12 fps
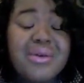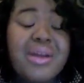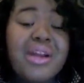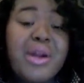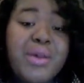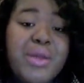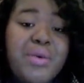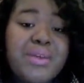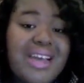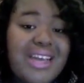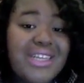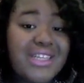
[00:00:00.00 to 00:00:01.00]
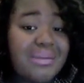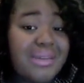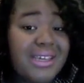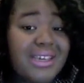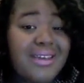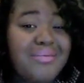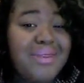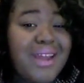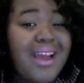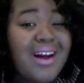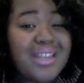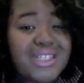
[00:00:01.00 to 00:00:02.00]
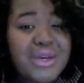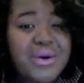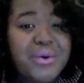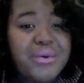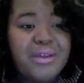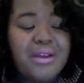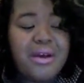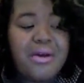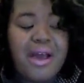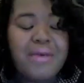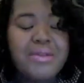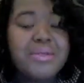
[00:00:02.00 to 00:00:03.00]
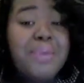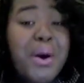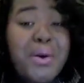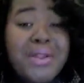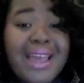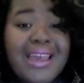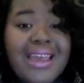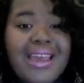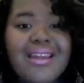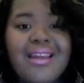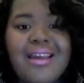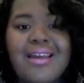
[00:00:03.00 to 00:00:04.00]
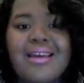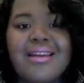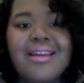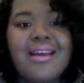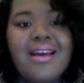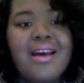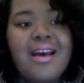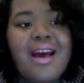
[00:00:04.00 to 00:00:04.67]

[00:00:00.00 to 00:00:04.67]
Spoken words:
So not only was I a chubby kid, but I also, I was bow-legged, and,